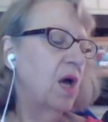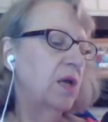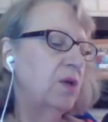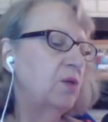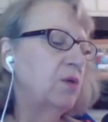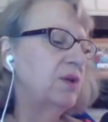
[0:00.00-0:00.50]

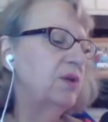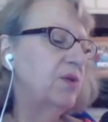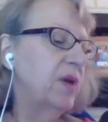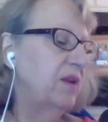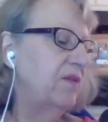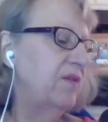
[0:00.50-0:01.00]
You could
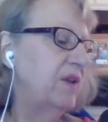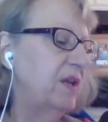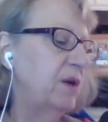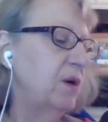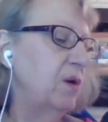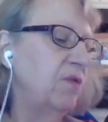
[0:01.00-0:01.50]
create a
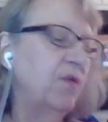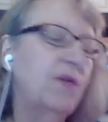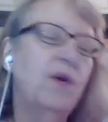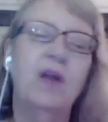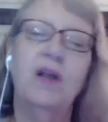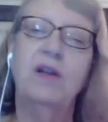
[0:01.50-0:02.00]
video
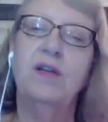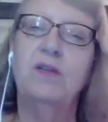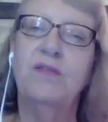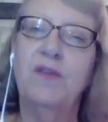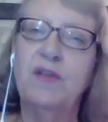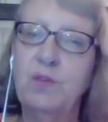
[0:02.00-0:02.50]
for your
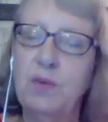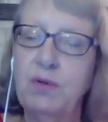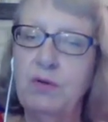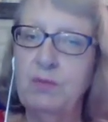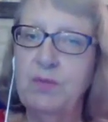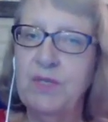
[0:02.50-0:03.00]
Facebook group